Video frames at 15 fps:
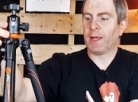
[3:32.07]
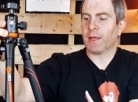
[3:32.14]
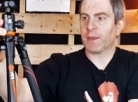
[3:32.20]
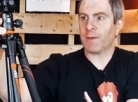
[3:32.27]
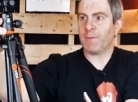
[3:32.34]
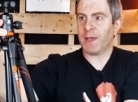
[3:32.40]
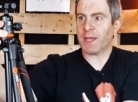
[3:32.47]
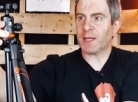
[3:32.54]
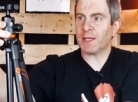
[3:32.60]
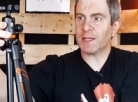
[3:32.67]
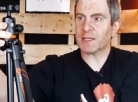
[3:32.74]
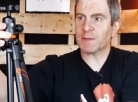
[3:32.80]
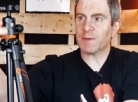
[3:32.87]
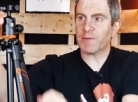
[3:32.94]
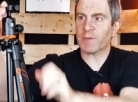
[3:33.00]
The
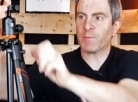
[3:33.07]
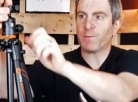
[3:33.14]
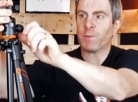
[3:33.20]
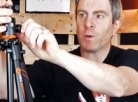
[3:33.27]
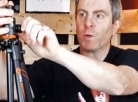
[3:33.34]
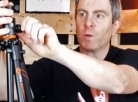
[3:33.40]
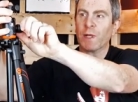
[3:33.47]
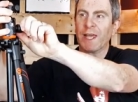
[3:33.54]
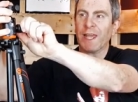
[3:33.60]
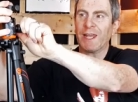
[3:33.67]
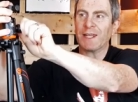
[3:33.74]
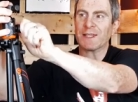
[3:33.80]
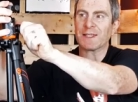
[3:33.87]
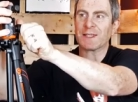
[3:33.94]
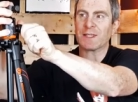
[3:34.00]
mechanism of the ball head
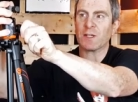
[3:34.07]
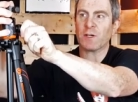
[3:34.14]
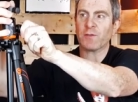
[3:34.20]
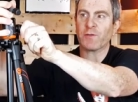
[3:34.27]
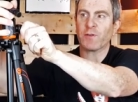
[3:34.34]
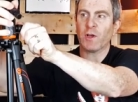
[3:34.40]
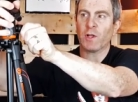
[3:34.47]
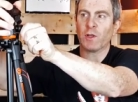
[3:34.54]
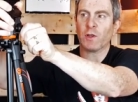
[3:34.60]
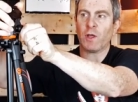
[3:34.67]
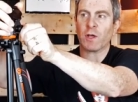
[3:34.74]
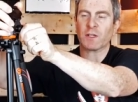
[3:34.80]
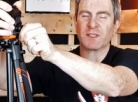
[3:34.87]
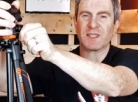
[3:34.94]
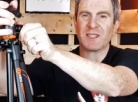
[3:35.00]
itself
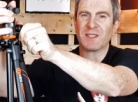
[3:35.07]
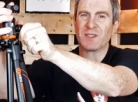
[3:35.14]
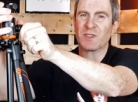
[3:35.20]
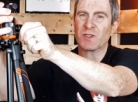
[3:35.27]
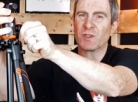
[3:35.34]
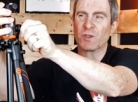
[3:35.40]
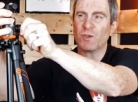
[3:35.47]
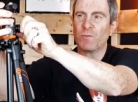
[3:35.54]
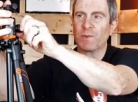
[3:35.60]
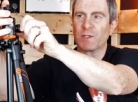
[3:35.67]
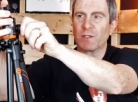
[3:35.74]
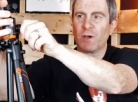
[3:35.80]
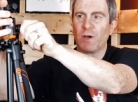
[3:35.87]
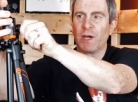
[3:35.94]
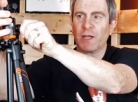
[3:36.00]
locks in super
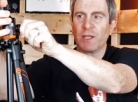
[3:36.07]
tight.